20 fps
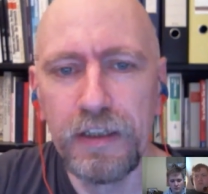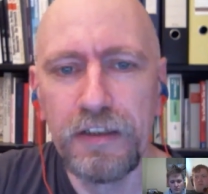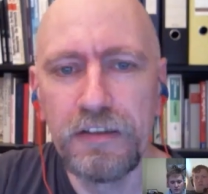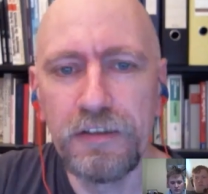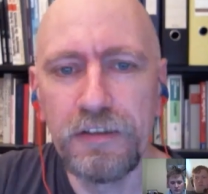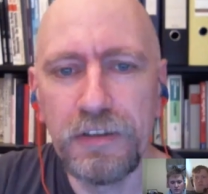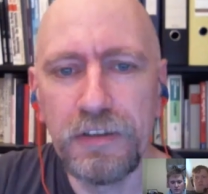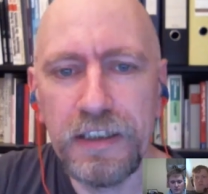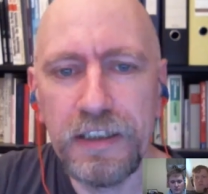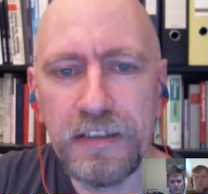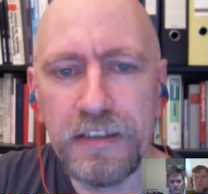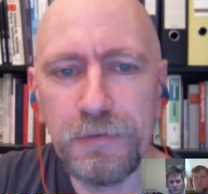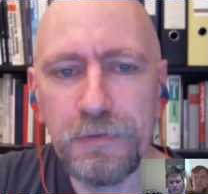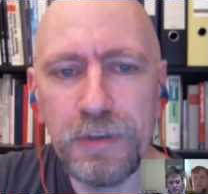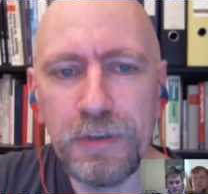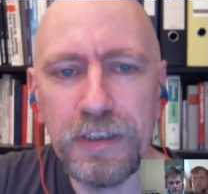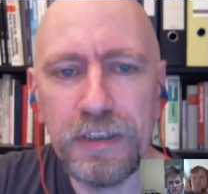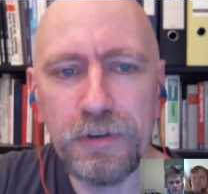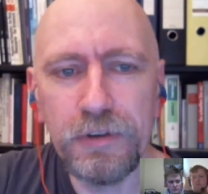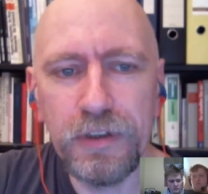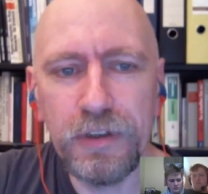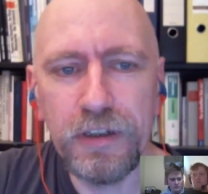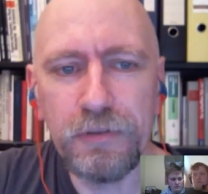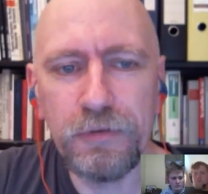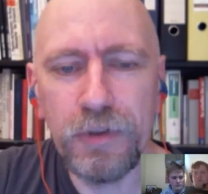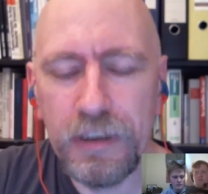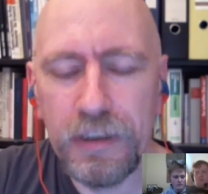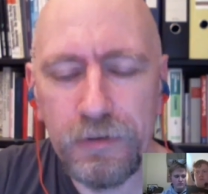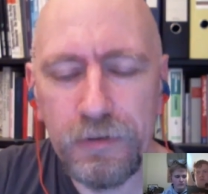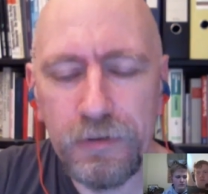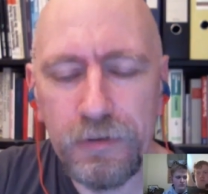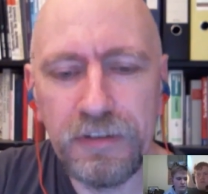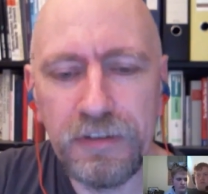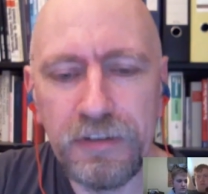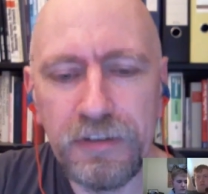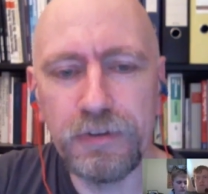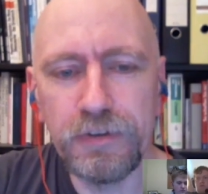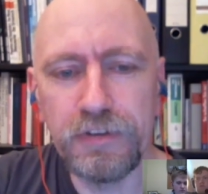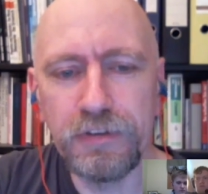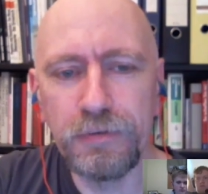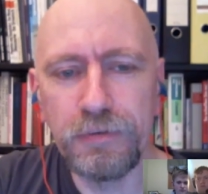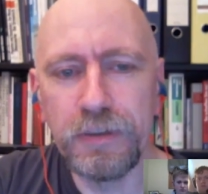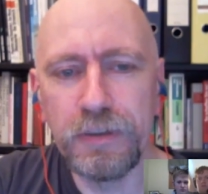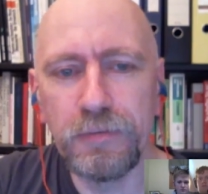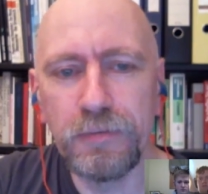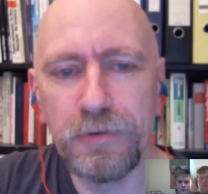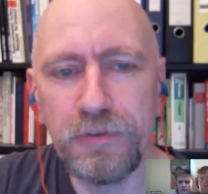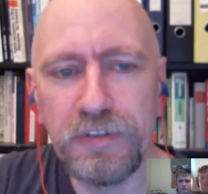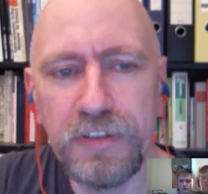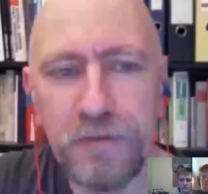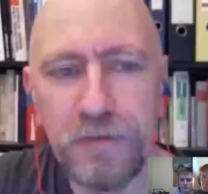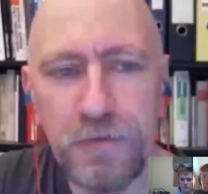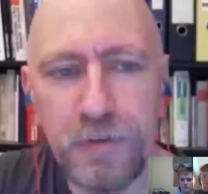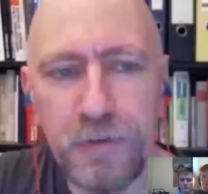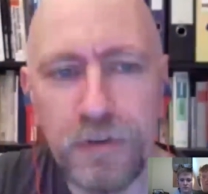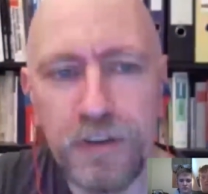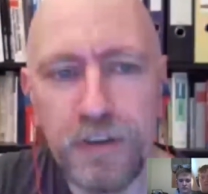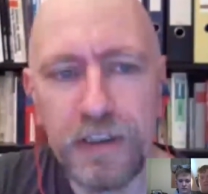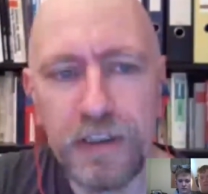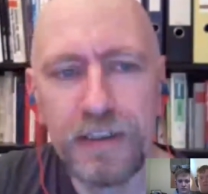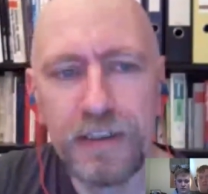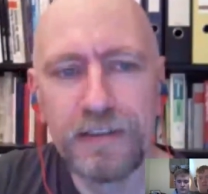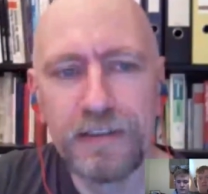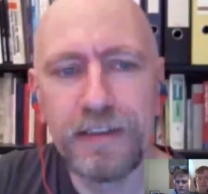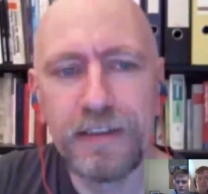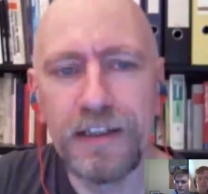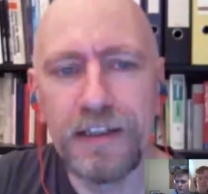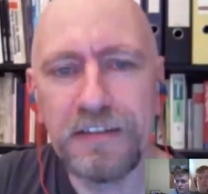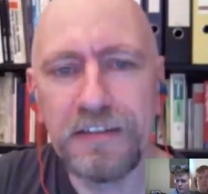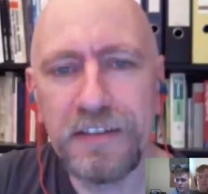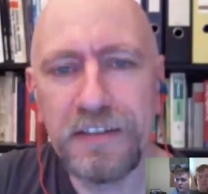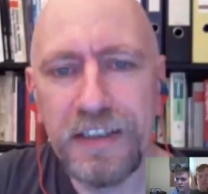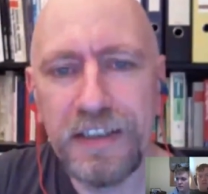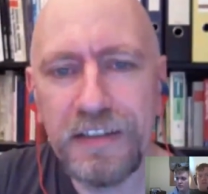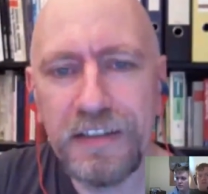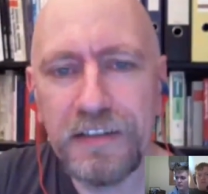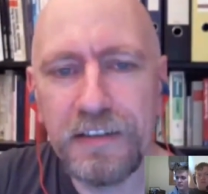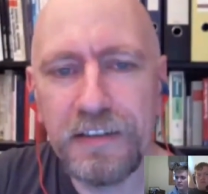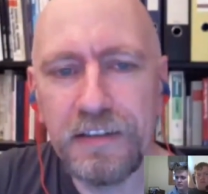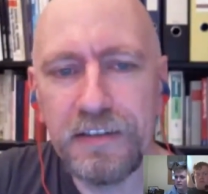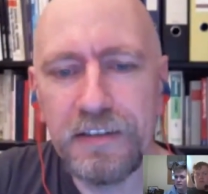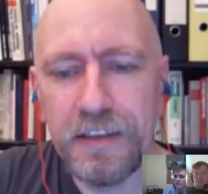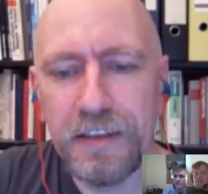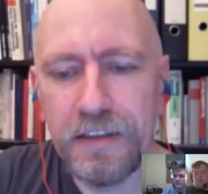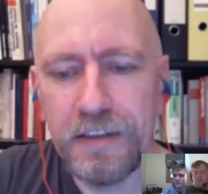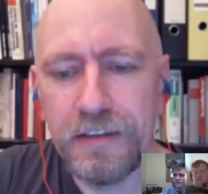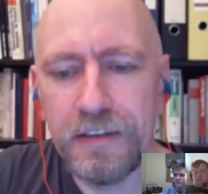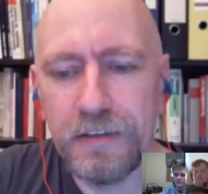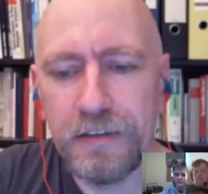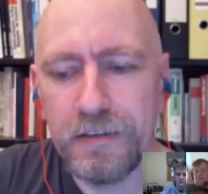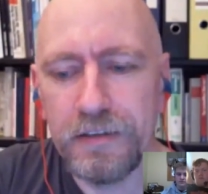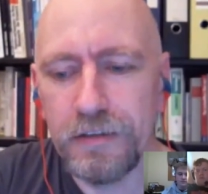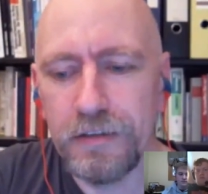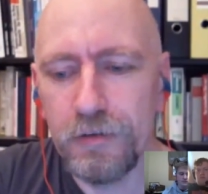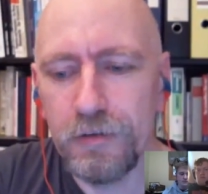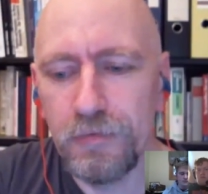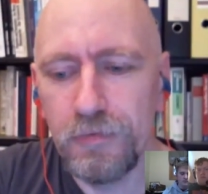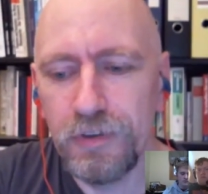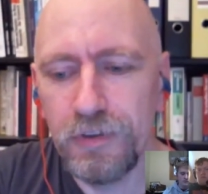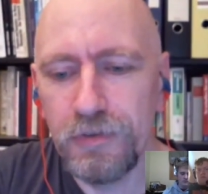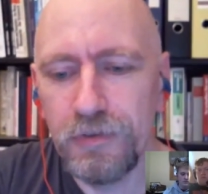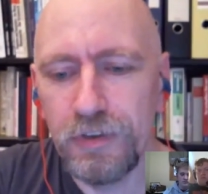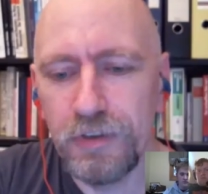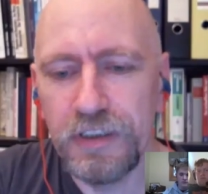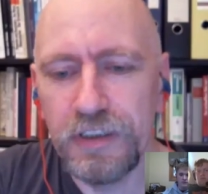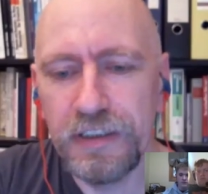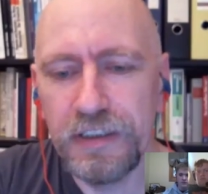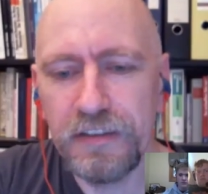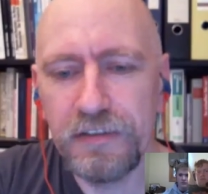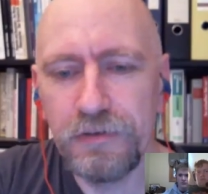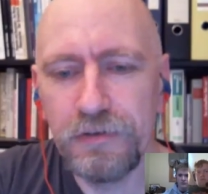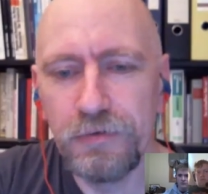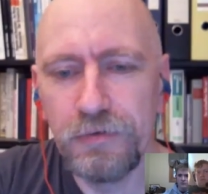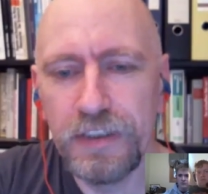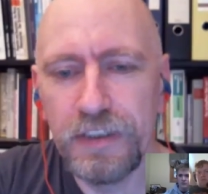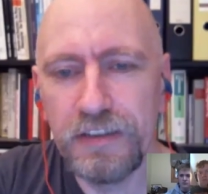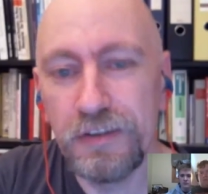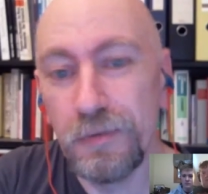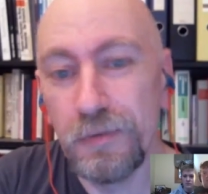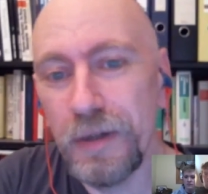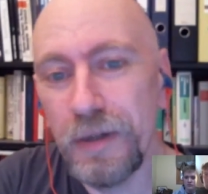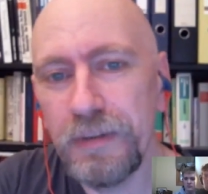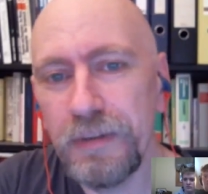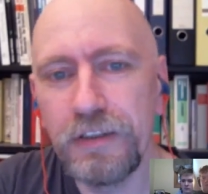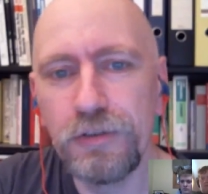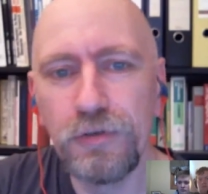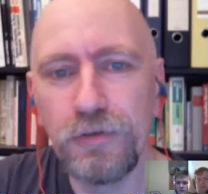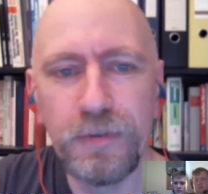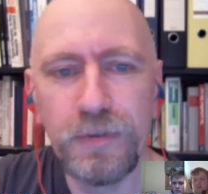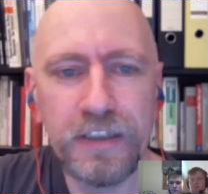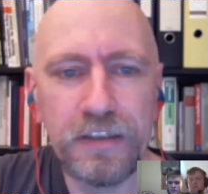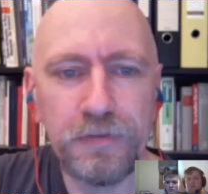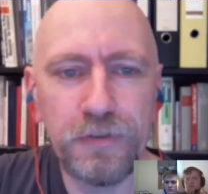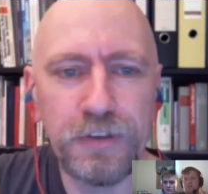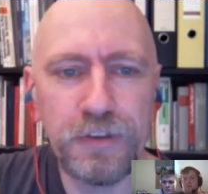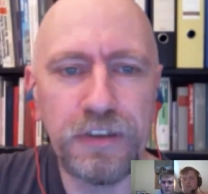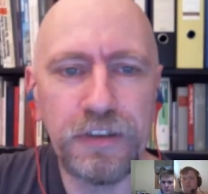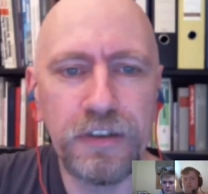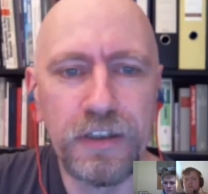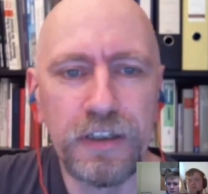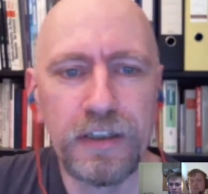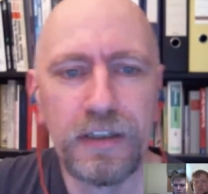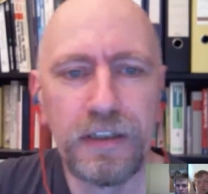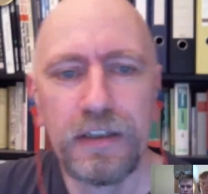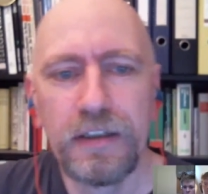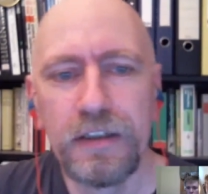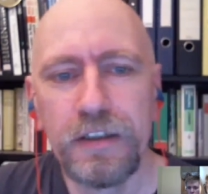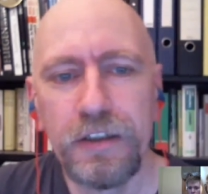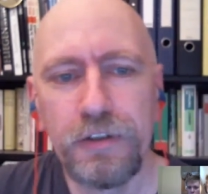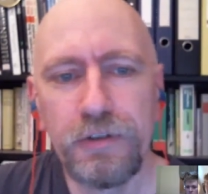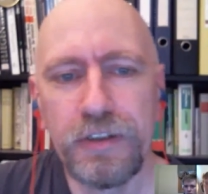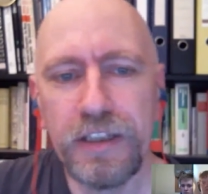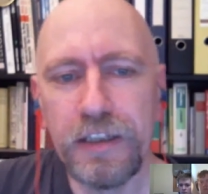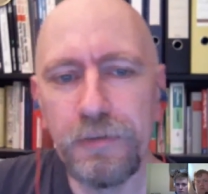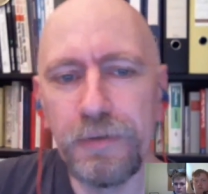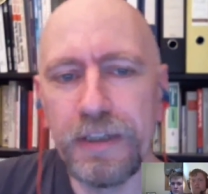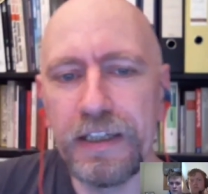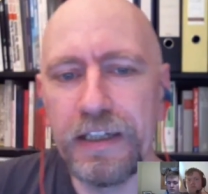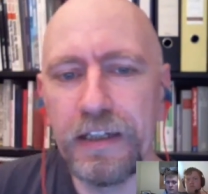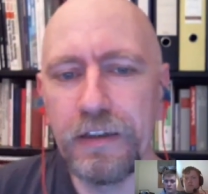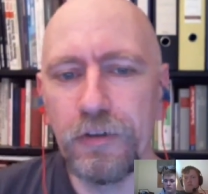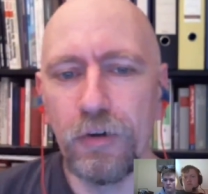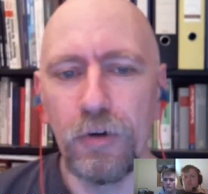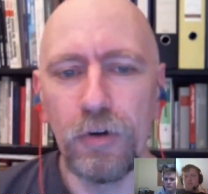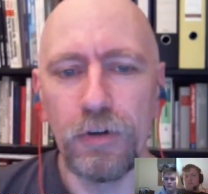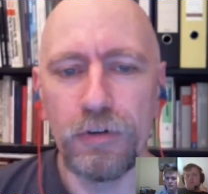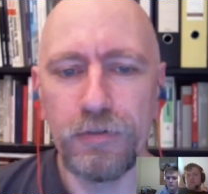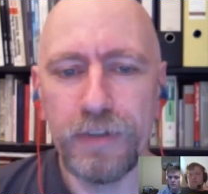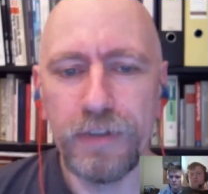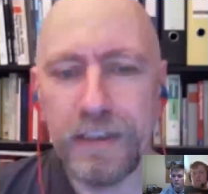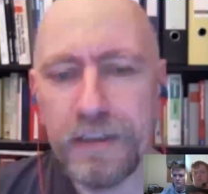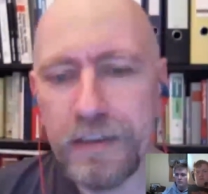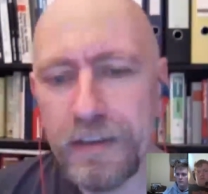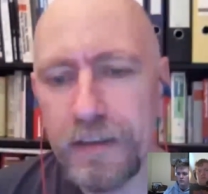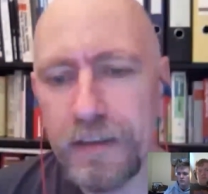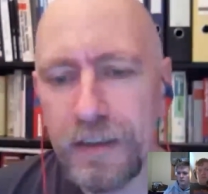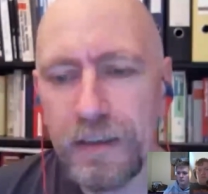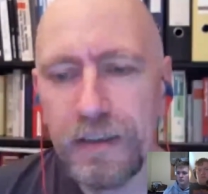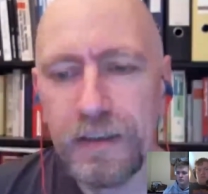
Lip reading: So that's what what I was doing mostly for the last days, let's say, and hopefully for the next 2 weeks. So maybe in 2 weeks for the Q&A, we can already